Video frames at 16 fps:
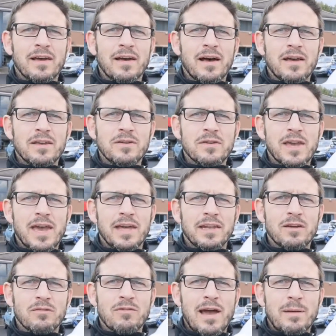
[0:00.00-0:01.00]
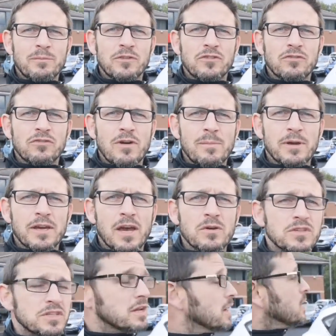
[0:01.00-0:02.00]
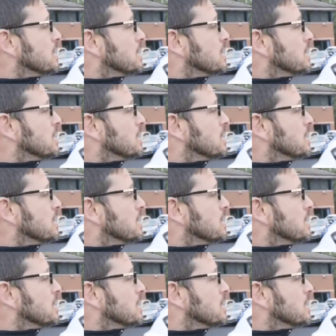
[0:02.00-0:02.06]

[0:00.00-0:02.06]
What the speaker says: Are you getting it wrapped, ceramic coated?